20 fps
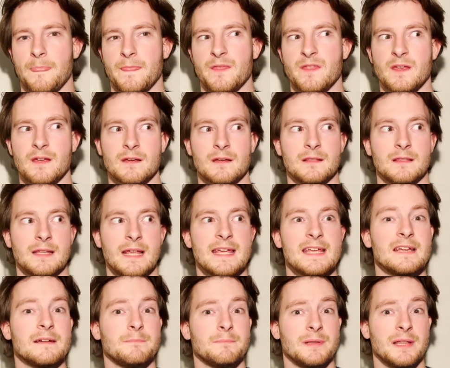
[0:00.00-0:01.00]
Think
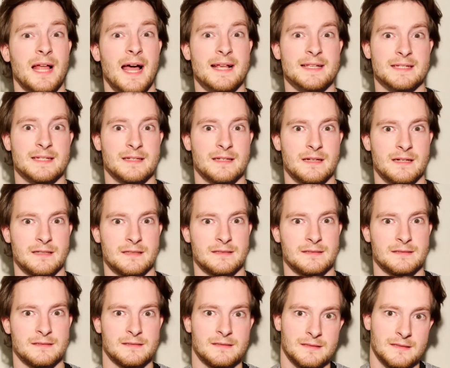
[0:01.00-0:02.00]
Lake Placid.
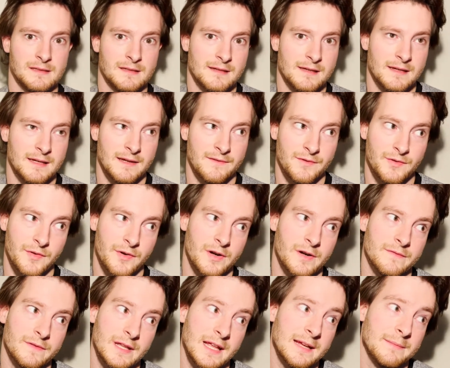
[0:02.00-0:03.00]
If you've heard
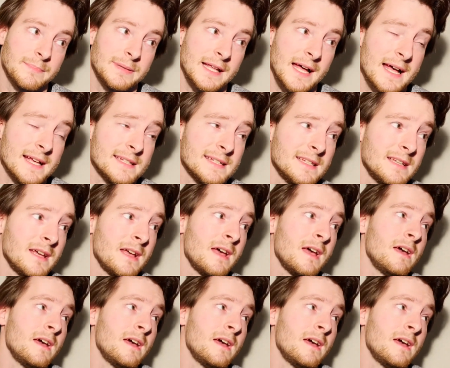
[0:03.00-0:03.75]
of Lake Placid,